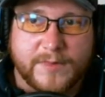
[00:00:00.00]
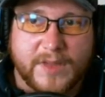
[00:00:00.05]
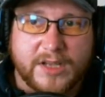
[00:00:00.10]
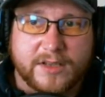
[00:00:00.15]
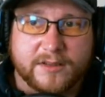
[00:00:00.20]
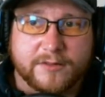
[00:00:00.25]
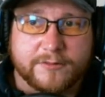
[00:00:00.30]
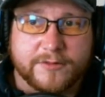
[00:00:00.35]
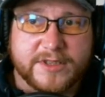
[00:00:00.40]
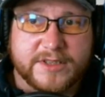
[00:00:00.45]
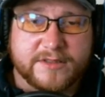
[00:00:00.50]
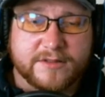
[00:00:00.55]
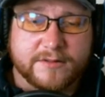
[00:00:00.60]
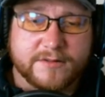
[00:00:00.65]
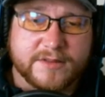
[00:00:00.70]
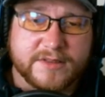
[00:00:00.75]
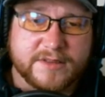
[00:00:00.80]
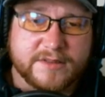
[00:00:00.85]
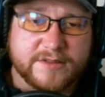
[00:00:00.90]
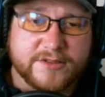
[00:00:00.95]
The
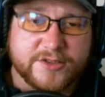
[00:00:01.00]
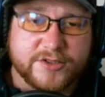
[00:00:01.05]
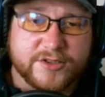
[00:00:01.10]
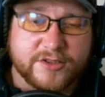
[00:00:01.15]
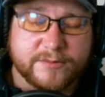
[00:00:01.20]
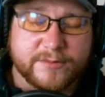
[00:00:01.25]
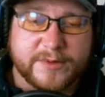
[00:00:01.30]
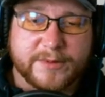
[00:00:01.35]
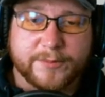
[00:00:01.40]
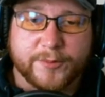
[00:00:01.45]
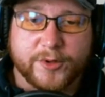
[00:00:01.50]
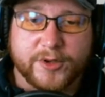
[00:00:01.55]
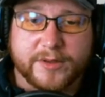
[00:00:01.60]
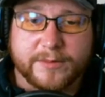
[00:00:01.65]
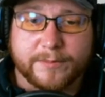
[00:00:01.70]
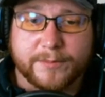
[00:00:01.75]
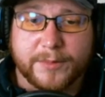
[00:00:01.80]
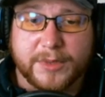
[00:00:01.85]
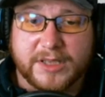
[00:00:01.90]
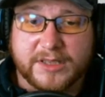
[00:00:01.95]
resources should be pretty
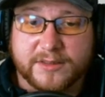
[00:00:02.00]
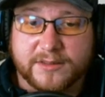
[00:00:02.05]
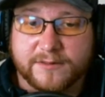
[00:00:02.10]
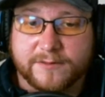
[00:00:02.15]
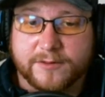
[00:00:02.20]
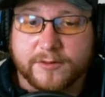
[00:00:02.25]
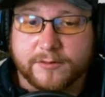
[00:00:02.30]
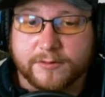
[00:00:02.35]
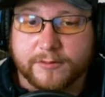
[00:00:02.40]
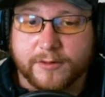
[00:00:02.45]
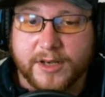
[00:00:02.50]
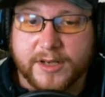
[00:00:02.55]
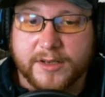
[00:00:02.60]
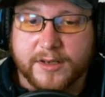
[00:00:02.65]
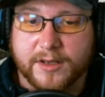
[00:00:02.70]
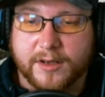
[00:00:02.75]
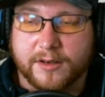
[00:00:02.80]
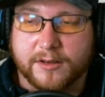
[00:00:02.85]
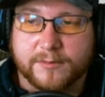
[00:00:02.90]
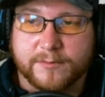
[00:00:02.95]
plentiful right
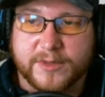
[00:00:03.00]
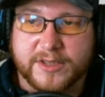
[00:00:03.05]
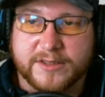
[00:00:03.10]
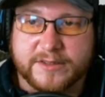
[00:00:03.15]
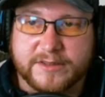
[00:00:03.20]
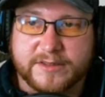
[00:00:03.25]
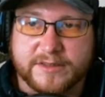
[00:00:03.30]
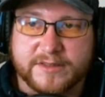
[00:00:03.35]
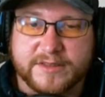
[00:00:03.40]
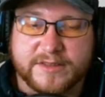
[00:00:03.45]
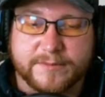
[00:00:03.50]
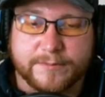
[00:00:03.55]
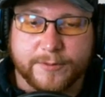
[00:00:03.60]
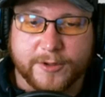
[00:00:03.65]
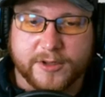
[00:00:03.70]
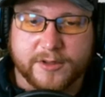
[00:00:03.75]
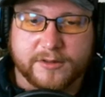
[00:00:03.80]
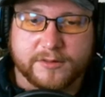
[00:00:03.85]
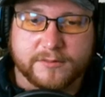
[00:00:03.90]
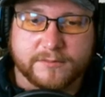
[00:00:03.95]
now because it's
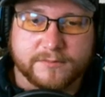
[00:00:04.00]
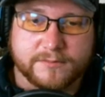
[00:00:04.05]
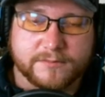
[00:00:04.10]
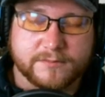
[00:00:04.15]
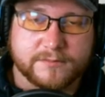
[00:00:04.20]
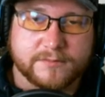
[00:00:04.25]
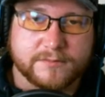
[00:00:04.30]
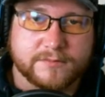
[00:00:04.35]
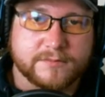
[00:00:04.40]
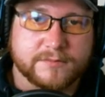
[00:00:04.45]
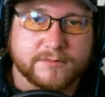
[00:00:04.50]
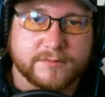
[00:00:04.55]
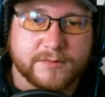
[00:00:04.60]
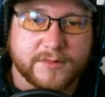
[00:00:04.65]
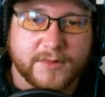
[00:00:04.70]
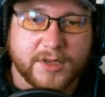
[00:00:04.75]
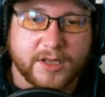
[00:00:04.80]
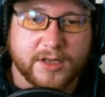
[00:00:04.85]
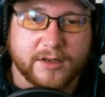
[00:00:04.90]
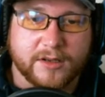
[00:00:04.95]
spring,
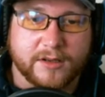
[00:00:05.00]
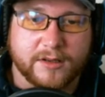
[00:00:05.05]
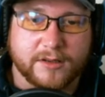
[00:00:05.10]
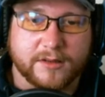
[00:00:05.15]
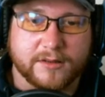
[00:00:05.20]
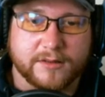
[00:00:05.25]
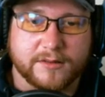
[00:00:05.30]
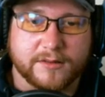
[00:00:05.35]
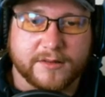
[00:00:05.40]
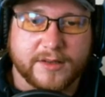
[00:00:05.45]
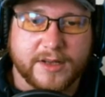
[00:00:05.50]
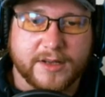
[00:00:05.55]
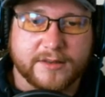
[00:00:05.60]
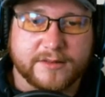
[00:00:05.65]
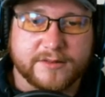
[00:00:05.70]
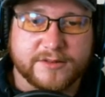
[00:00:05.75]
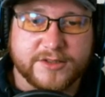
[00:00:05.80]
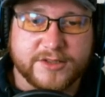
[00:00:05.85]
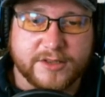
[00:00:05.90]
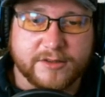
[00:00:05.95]
and
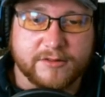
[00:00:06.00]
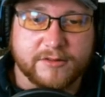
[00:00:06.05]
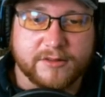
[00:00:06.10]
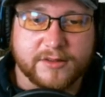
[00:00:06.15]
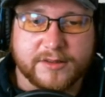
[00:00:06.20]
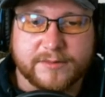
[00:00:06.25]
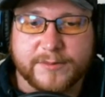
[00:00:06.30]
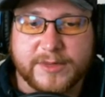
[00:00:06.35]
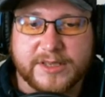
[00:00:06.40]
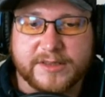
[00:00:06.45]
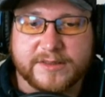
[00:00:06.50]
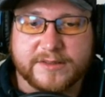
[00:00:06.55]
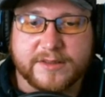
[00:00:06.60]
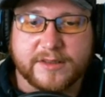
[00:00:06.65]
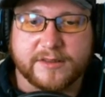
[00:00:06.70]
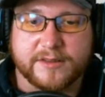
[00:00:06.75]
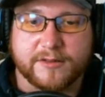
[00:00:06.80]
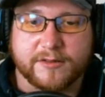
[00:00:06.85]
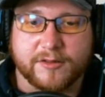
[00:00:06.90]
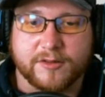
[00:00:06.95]
that generally means
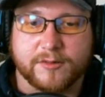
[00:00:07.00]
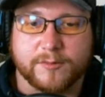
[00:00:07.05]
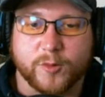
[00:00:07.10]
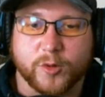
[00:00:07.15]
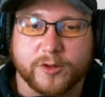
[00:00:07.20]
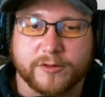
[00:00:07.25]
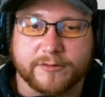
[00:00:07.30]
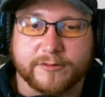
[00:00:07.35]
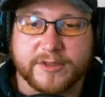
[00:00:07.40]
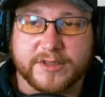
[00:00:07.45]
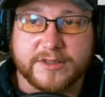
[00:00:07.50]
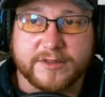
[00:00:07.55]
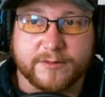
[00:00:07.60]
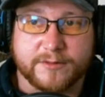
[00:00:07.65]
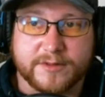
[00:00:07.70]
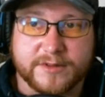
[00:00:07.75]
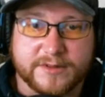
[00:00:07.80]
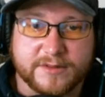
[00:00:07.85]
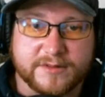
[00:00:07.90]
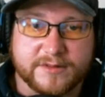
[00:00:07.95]
that there are more
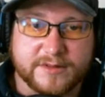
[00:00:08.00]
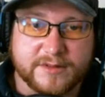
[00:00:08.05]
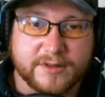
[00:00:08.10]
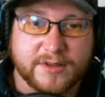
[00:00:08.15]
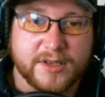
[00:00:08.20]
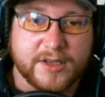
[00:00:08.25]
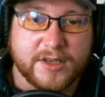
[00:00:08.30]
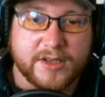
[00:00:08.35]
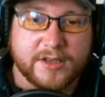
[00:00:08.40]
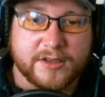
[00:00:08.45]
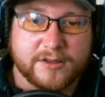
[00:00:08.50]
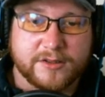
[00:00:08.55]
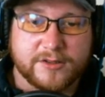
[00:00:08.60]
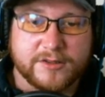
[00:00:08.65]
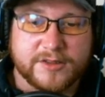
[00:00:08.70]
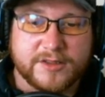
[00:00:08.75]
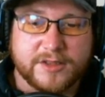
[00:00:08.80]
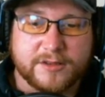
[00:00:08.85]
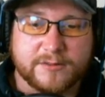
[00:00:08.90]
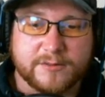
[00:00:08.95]
resources. You
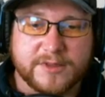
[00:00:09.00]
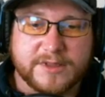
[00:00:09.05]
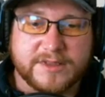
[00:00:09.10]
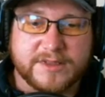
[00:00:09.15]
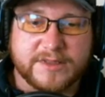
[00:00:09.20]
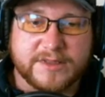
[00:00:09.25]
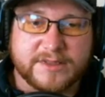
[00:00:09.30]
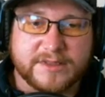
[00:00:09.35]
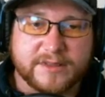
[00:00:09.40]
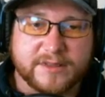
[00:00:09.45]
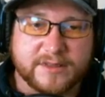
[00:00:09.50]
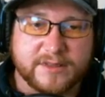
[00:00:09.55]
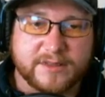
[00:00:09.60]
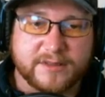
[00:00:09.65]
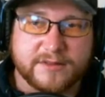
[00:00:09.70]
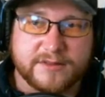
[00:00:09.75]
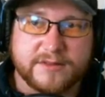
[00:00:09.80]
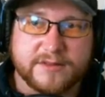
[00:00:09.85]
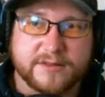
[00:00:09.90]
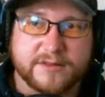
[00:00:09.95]
can tell what season it
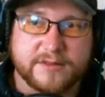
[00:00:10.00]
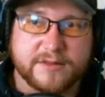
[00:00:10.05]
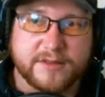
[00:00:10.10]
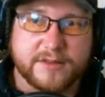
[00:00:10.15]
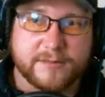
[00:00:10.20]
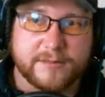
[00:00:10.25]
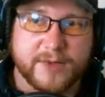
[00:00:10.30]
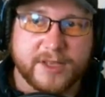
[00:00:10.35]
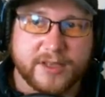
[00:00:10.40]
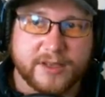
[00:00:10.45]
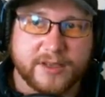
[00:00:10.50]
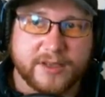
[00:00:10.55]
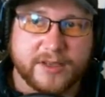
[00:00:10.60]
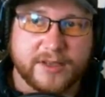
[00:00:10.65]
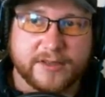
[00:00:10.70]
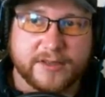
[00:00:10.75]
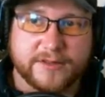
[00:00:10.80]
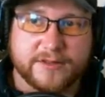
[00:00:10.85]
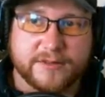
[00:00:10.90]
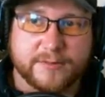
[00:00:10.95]
is by
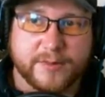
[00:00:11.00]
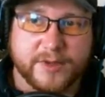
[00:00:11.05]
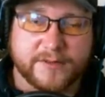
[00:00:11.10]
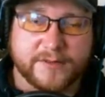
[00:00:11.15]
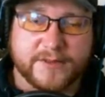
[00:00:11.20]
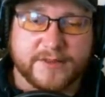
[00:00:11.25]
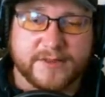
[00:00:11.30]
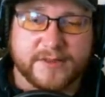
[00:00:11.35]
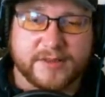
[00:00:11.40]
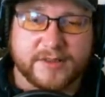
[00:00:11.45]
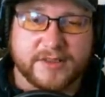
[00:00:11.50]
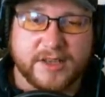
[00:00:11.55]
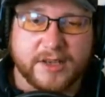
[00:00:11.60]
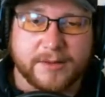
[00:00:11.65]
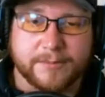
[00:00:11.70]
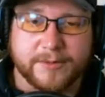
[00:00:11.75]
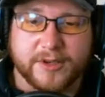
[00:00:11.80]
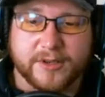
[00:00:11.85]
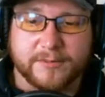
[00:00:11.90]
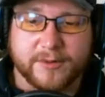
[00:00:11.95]
looking at your buffs on the
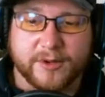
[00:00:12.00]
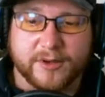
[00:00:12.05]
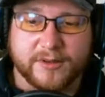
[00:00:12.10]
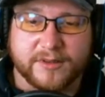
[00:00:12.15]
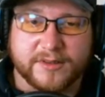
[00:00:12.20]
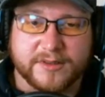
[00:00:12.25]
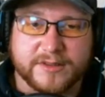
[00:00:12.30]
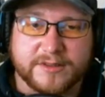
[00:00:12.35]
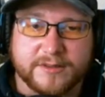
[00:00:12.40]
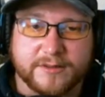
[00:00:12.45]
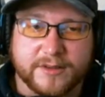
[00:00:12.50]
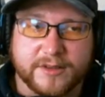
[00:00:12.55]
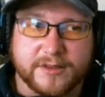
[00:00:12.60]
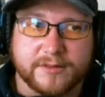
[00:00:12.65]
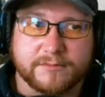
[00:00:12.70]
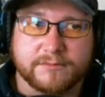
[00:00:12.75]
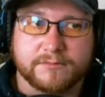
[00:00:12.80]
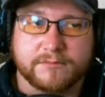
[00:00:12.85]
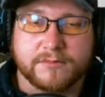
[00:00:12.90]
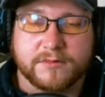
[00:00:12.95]
top right part of the screen.